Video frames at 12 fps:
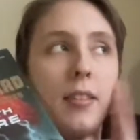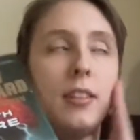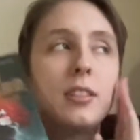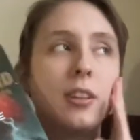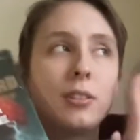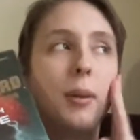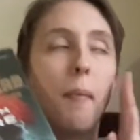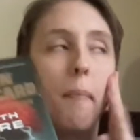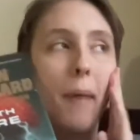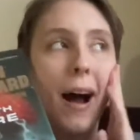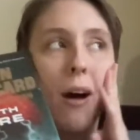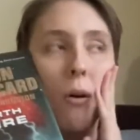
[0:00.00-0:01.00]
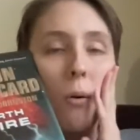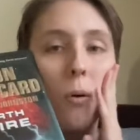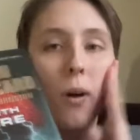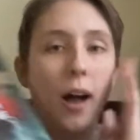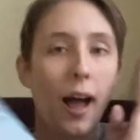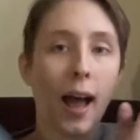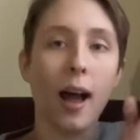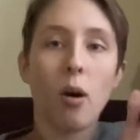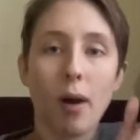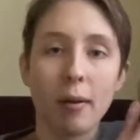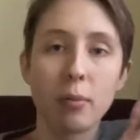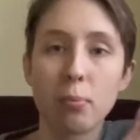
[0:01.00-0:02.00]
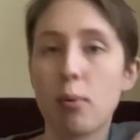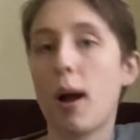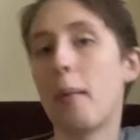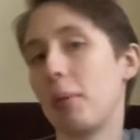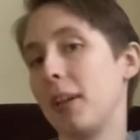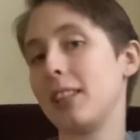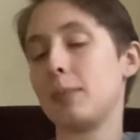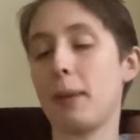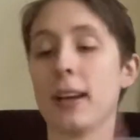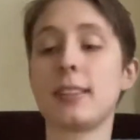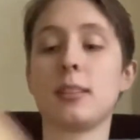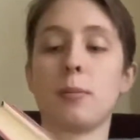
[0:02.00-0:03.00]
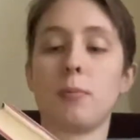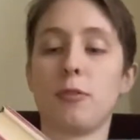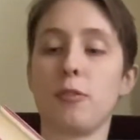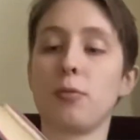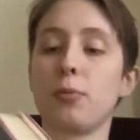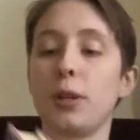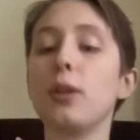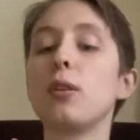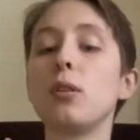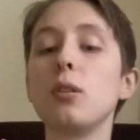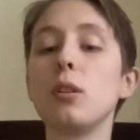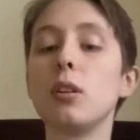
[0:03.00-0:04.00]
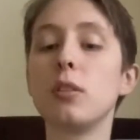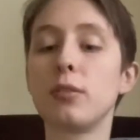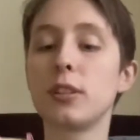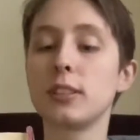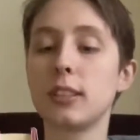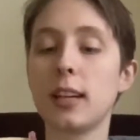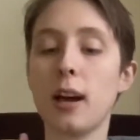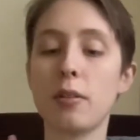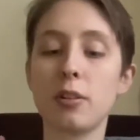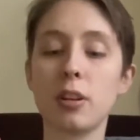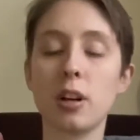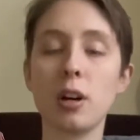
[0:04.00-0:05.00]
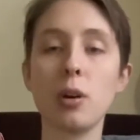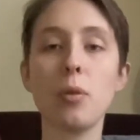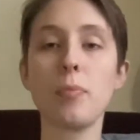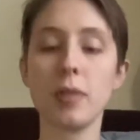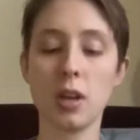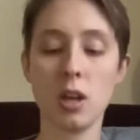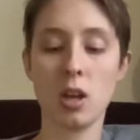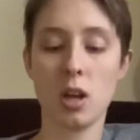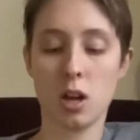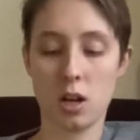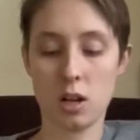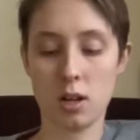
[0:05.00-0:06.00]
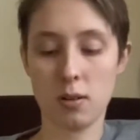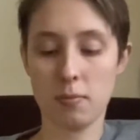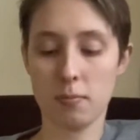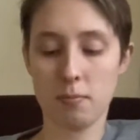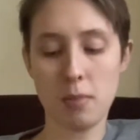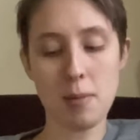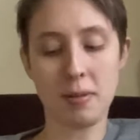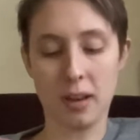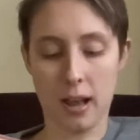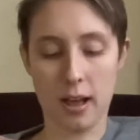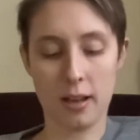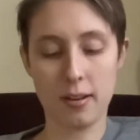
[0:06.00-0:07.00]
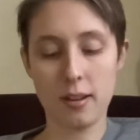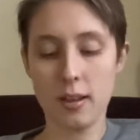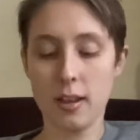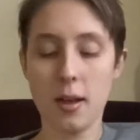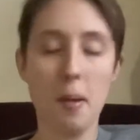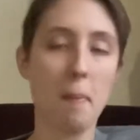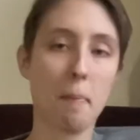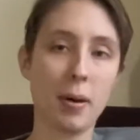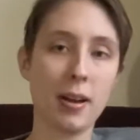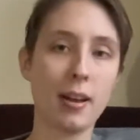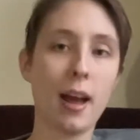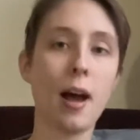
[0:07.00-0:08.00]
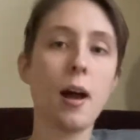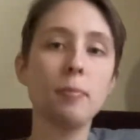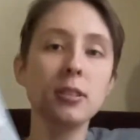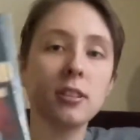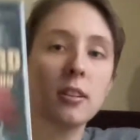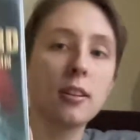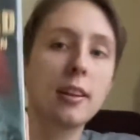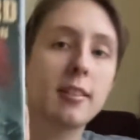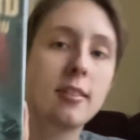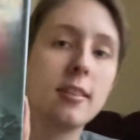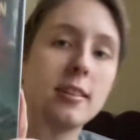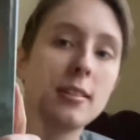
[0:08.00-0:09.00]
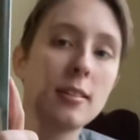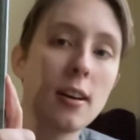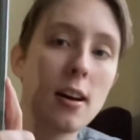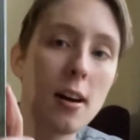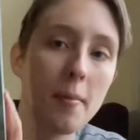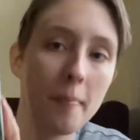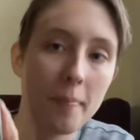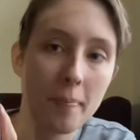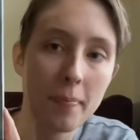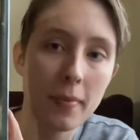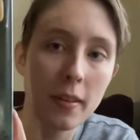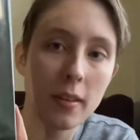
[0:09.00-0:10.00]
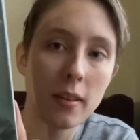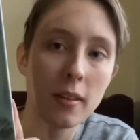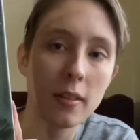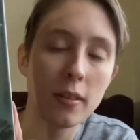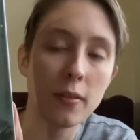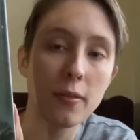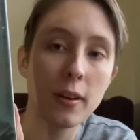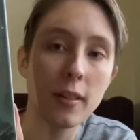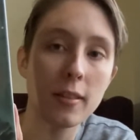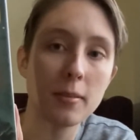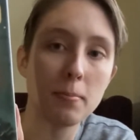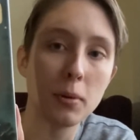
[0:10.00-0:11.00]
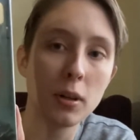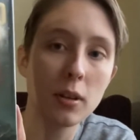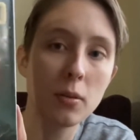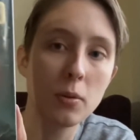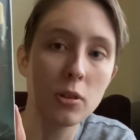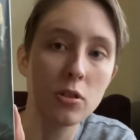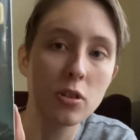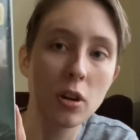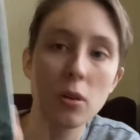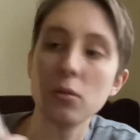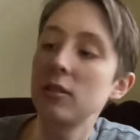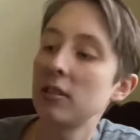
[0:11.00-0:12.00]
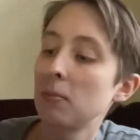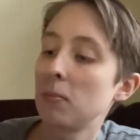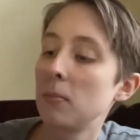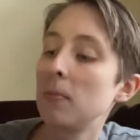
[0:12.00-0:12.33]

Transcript: goes about how I would probably expect some real first encounter to go. Maybe not. But I'm just gonna let this, the front of this book, which shows some